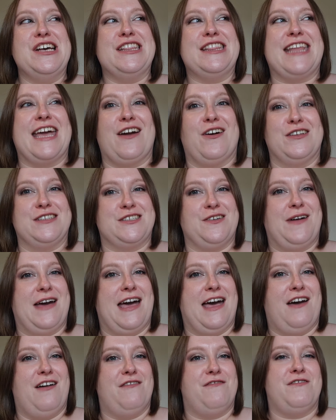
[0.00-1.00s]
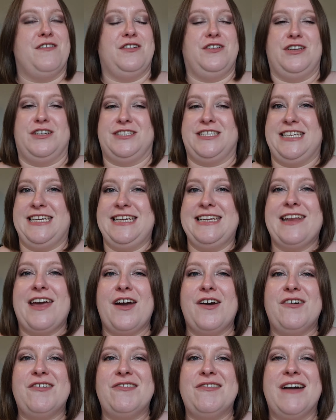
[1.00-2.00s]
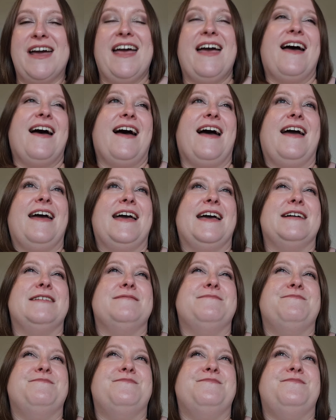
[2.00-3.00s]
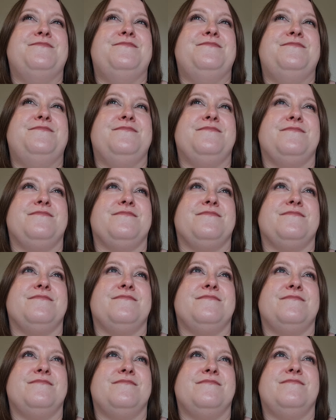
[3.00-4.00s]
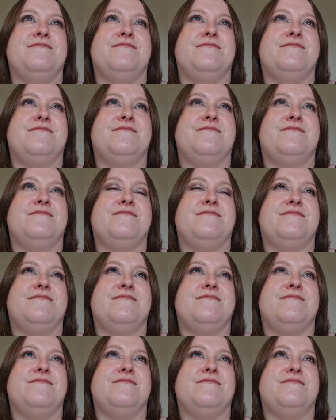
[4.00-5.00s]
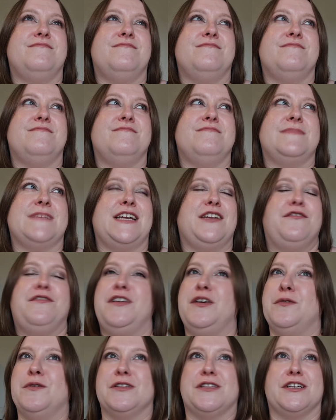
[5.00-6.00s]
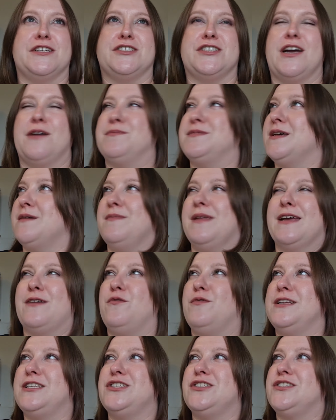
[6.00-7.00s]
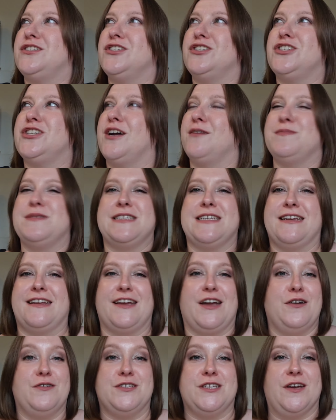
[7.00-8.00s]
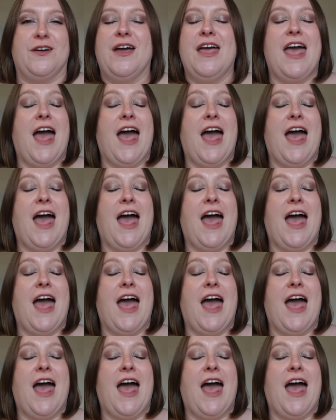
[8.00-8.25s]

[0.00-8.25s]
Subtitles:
They also have Notino, and a few other shops. I'm like, which shops did I go to?